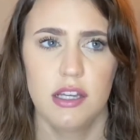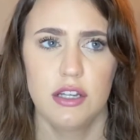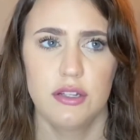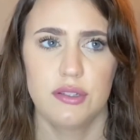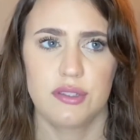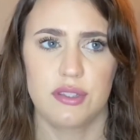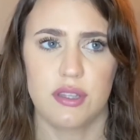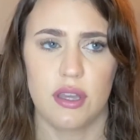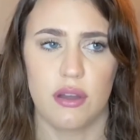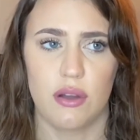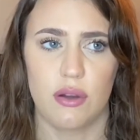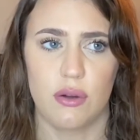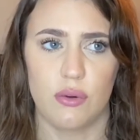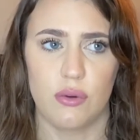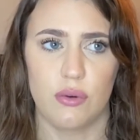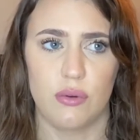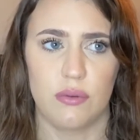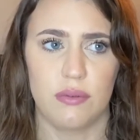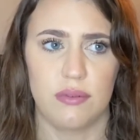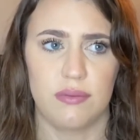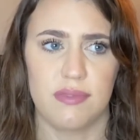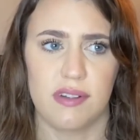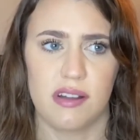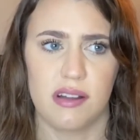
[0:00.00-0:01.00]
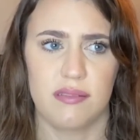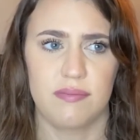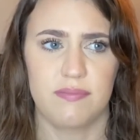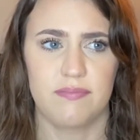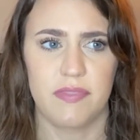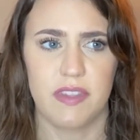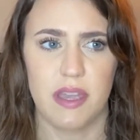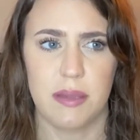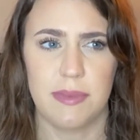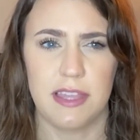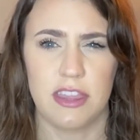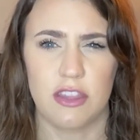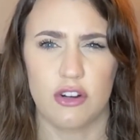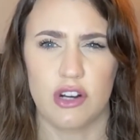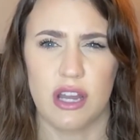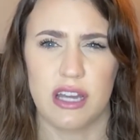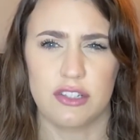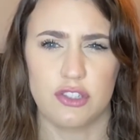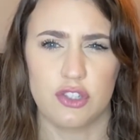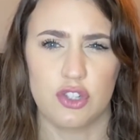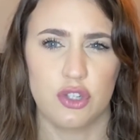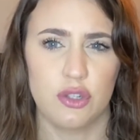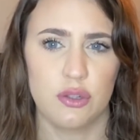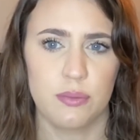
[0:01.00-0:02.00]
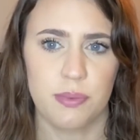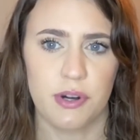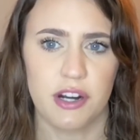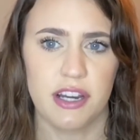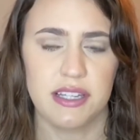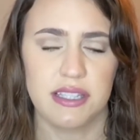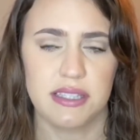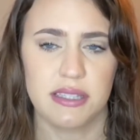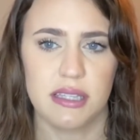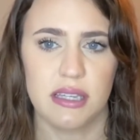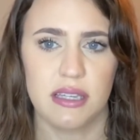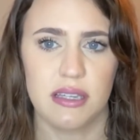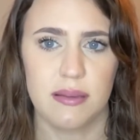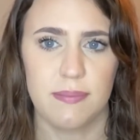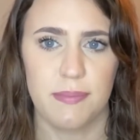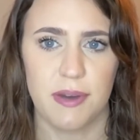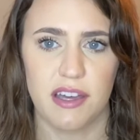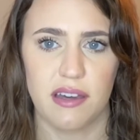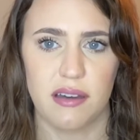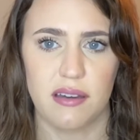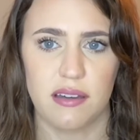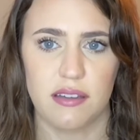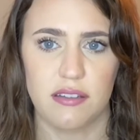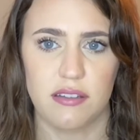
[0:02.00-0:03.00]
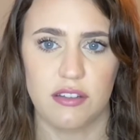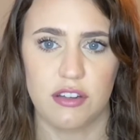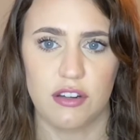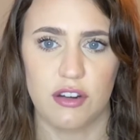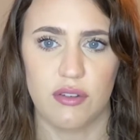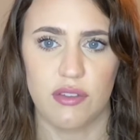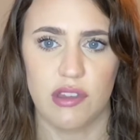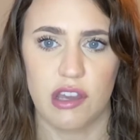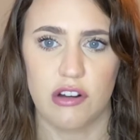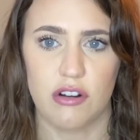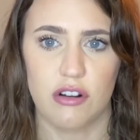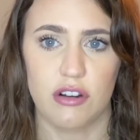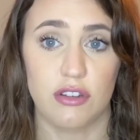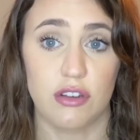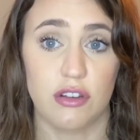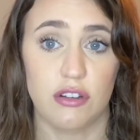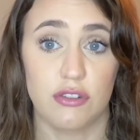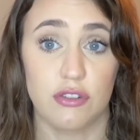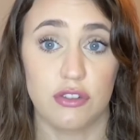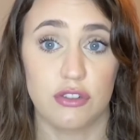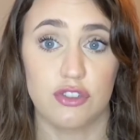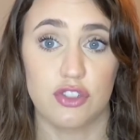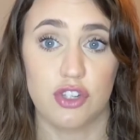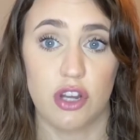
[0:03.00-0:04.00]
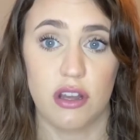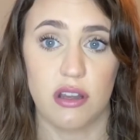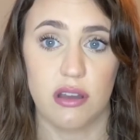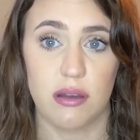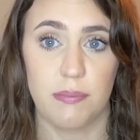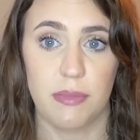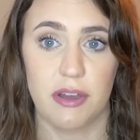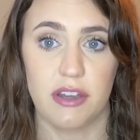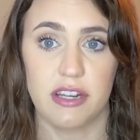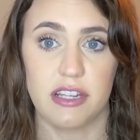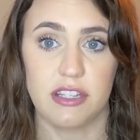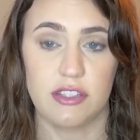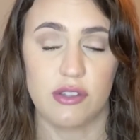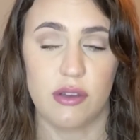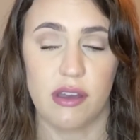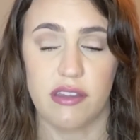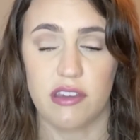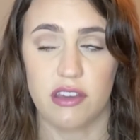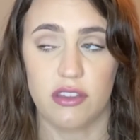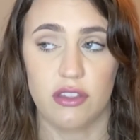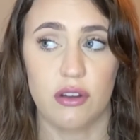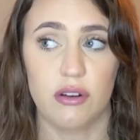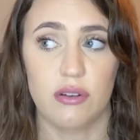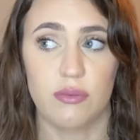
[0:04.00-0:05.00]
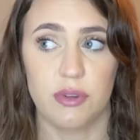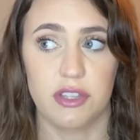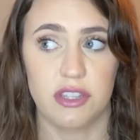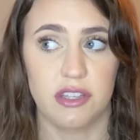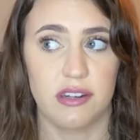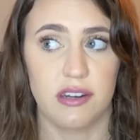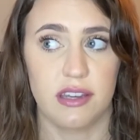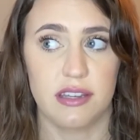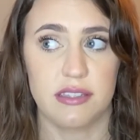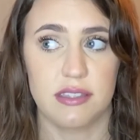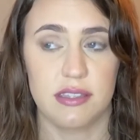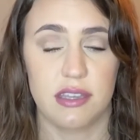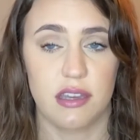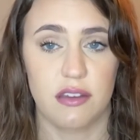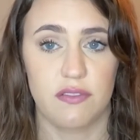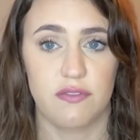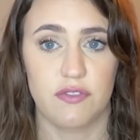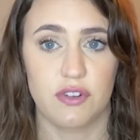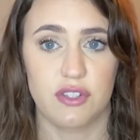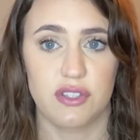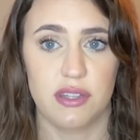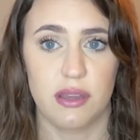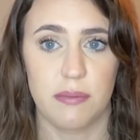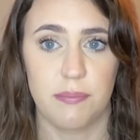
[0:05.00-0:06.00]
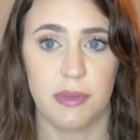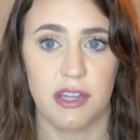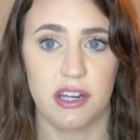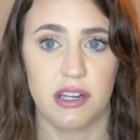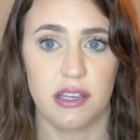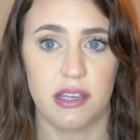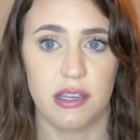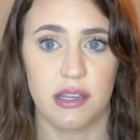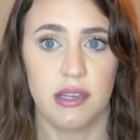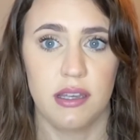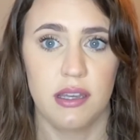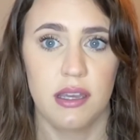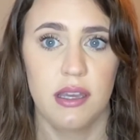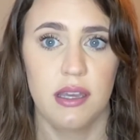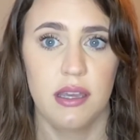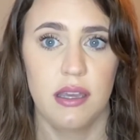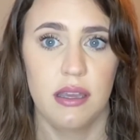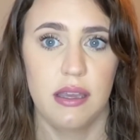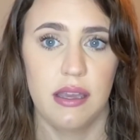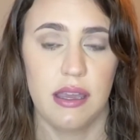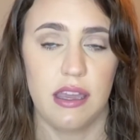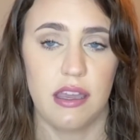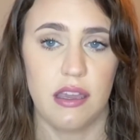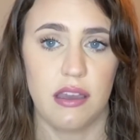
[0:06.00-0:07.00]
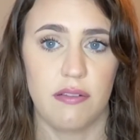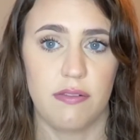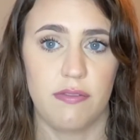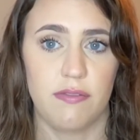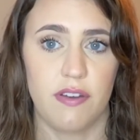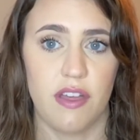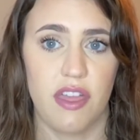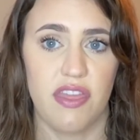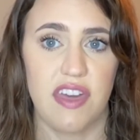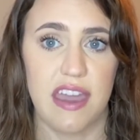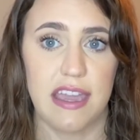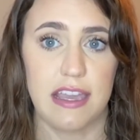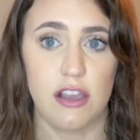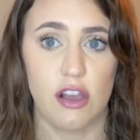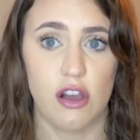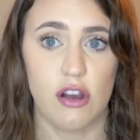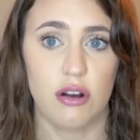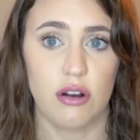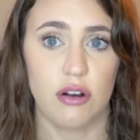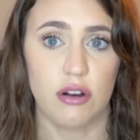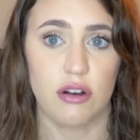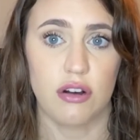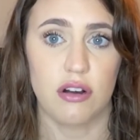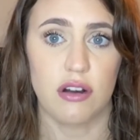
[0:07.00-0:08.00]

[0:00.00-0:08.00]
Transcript: So, I mean, they're not too pricey, but you know, they are a good chunk of money. So I think they're a really nice gift for somebody if they are